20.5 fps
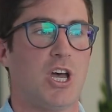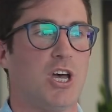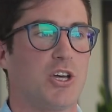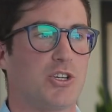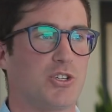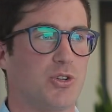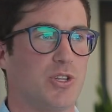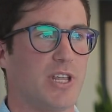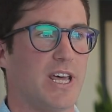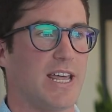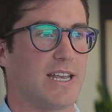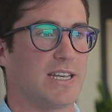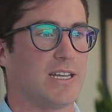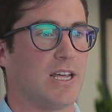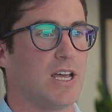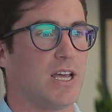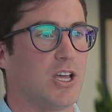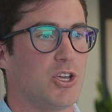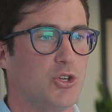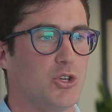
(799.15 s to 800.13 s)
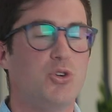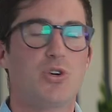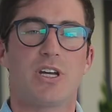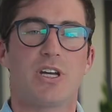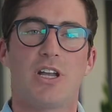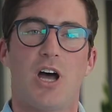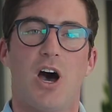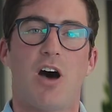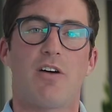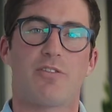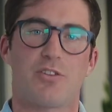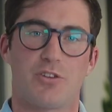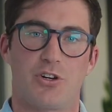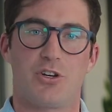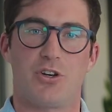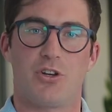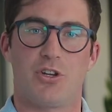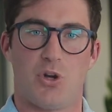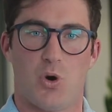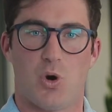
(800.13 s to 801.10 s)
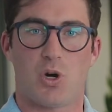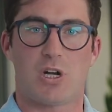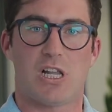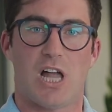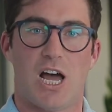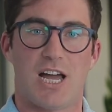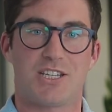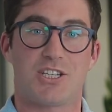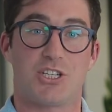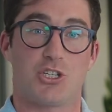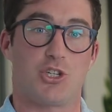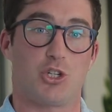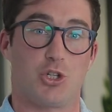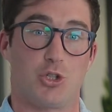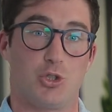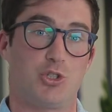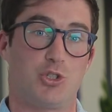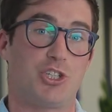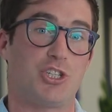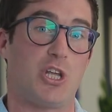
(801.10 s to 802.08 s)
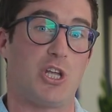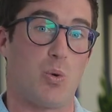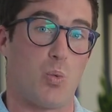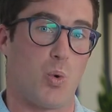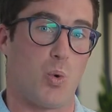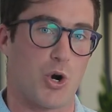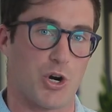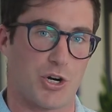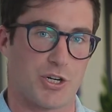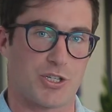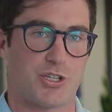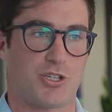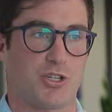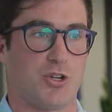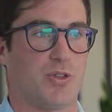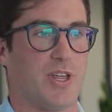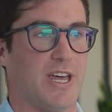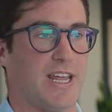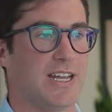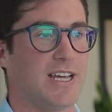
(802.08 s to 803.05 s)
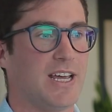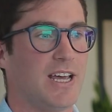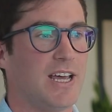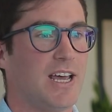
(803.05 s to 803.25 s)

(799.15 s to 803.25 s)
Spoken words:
so that you can offer to your clients a solution that works, so that